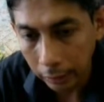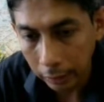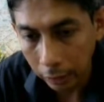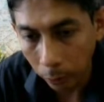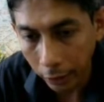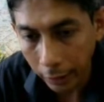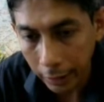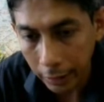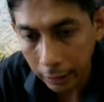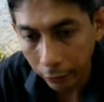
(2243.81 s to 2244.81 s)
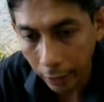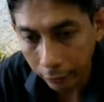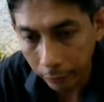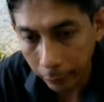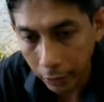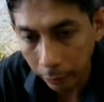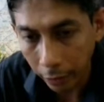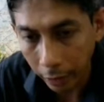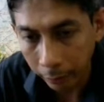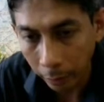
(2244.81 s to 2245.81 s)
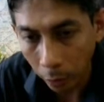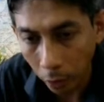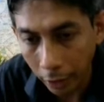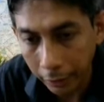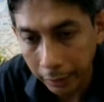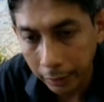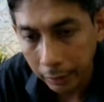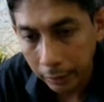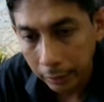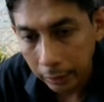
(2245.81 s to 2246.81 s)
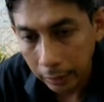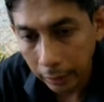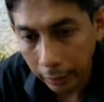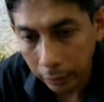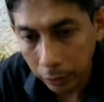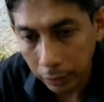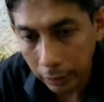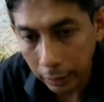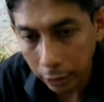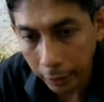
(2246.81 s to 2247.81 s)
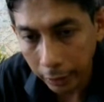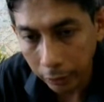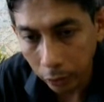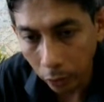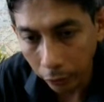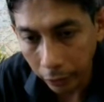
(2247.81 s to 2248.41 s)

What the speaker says: the communication, we have the PWM number 1, I2C, SPI, and so on.